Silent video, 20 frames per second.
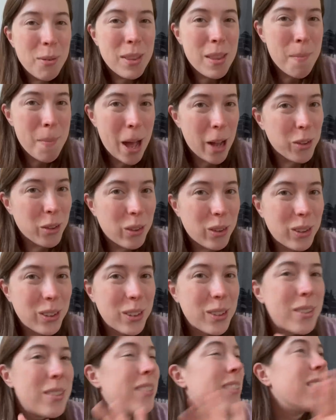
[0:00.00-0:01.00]
with the
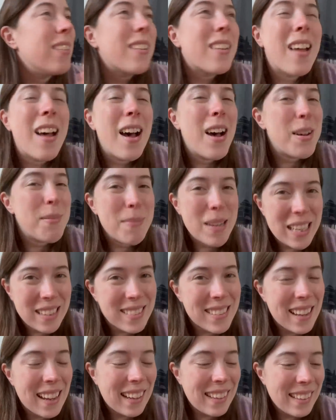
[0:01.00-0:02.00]
magical,
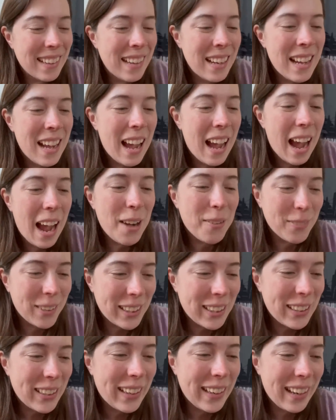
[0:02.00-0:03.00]
amazing. I
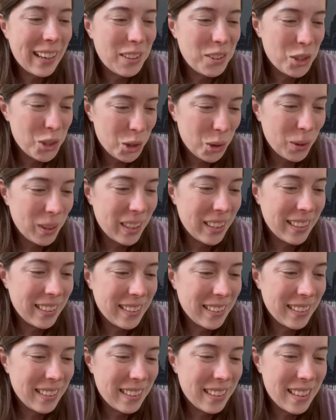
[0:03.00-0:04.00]
really
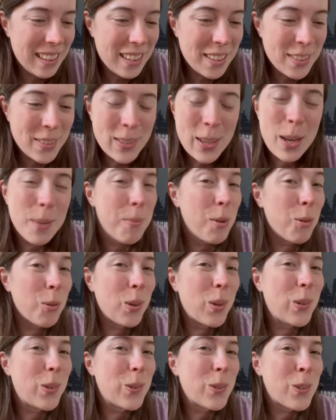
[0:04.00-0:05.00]
enjoyed that the cinnamon
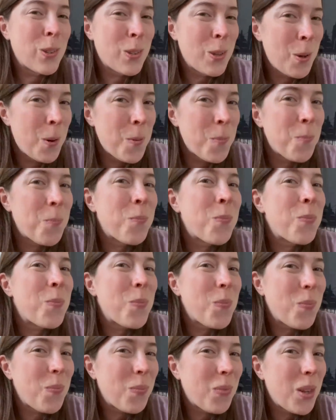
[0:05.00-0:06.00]
rolls
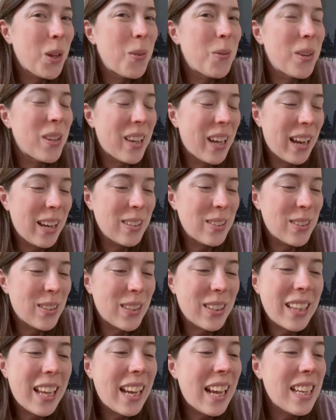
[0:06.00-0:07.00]
were the answer.
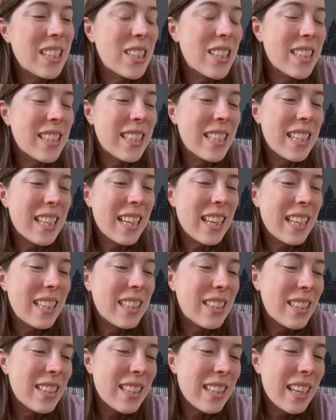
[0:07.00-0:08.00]
Like, I just,
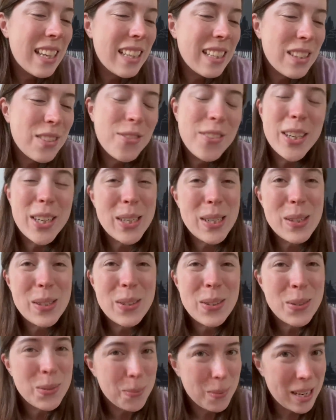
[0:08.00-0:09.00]
it's very
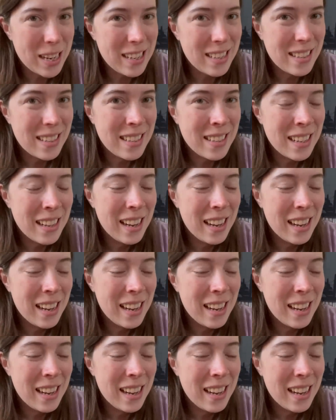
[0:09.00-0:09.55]
sweet